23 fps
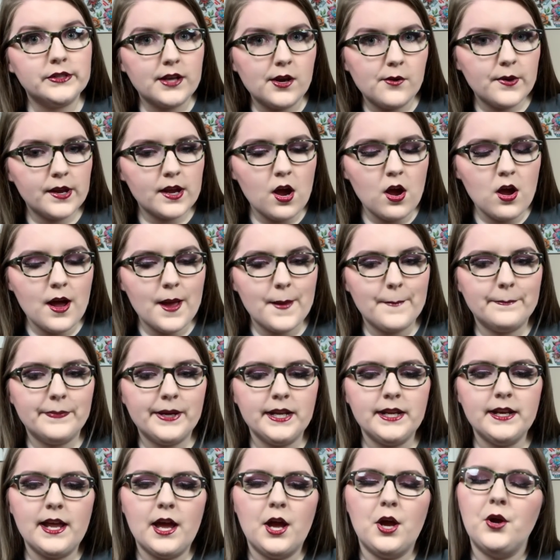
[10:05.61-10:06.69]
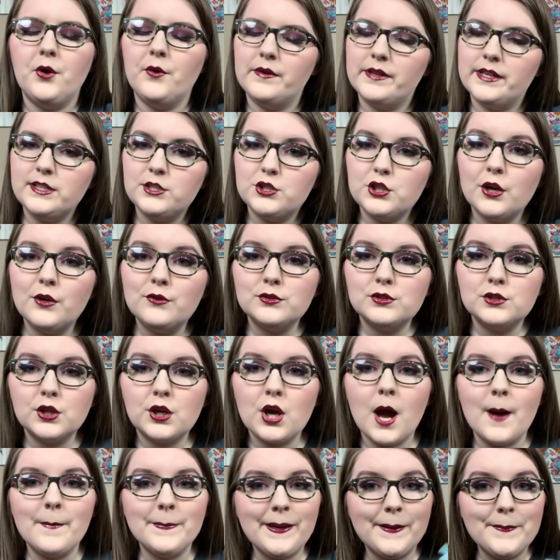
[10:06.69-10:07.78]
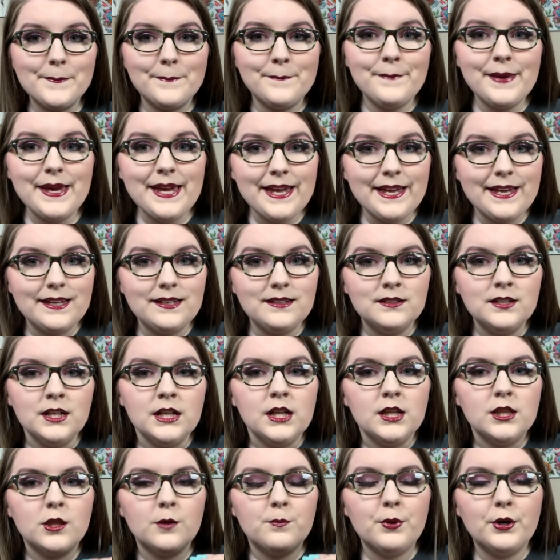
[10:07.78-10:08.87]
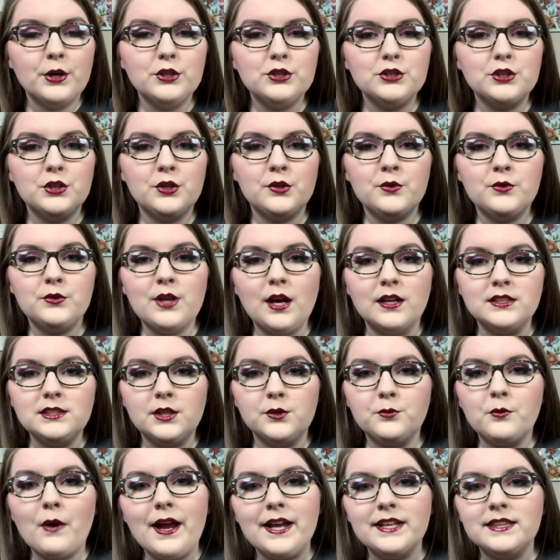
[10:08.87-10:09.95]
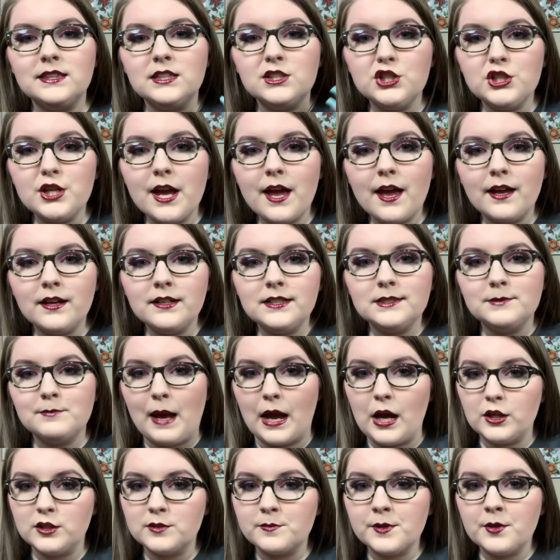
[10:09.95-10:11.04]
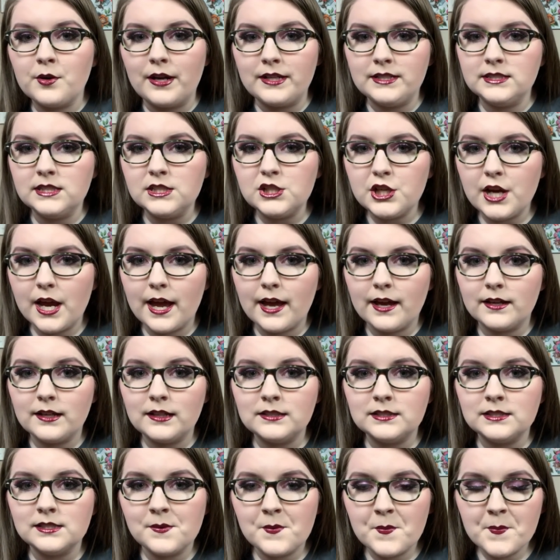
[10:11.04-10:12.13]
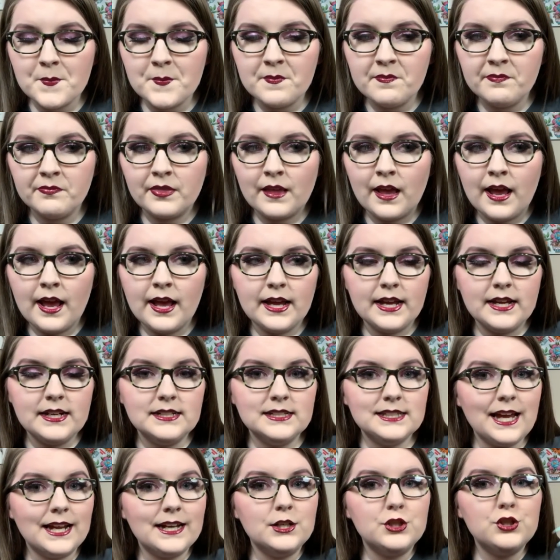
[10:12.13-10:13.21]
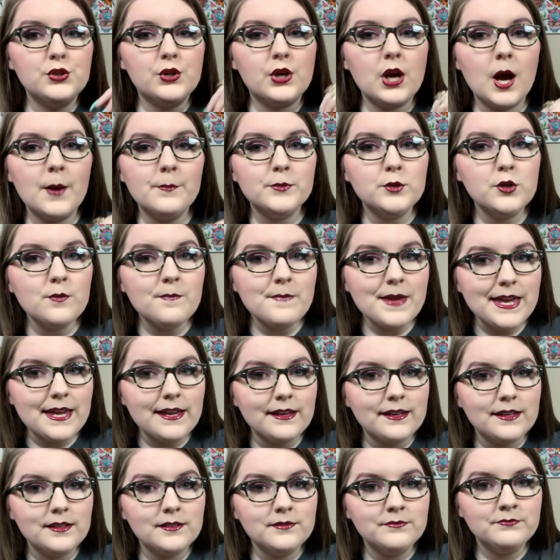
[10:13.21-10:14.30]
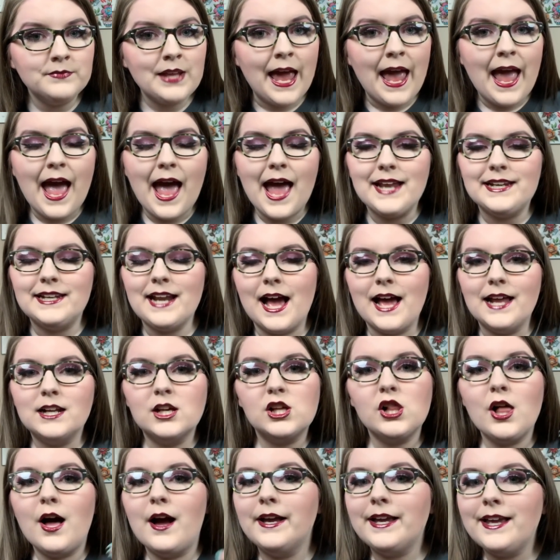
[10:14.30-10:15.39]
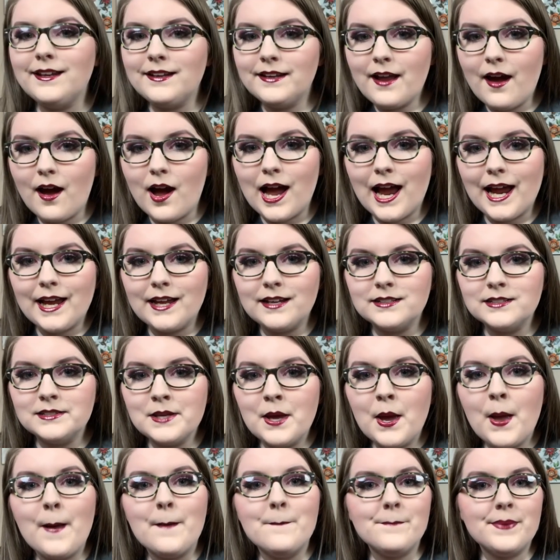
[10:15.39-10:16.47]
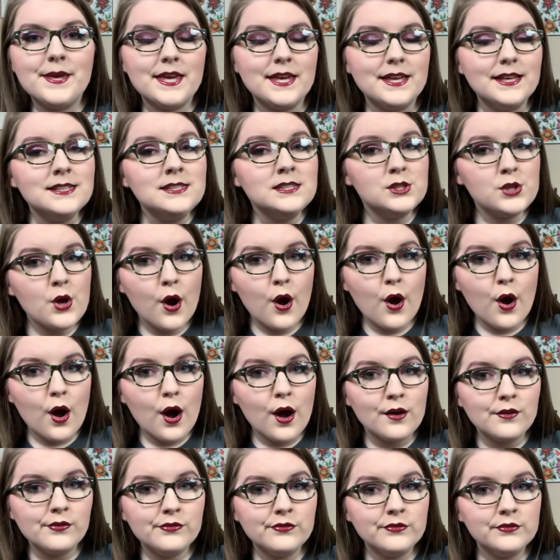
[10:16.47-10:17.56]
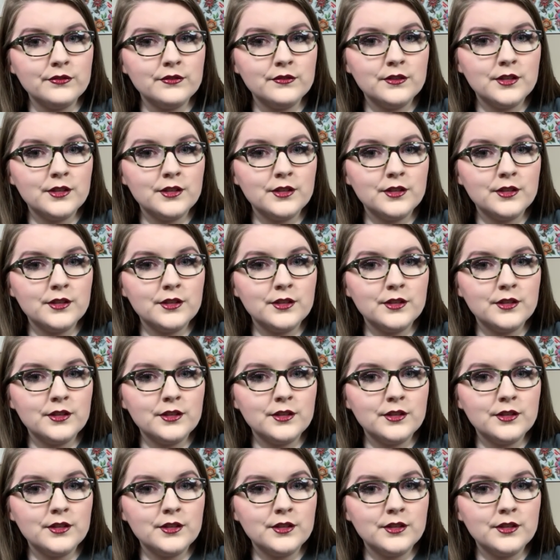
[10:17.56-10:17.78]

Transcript: going on? But no, he chose to come at me, the person who doesn't write the checks. My husband writes the checks. He decided to come to me at 9 o'clock at night, pissed off,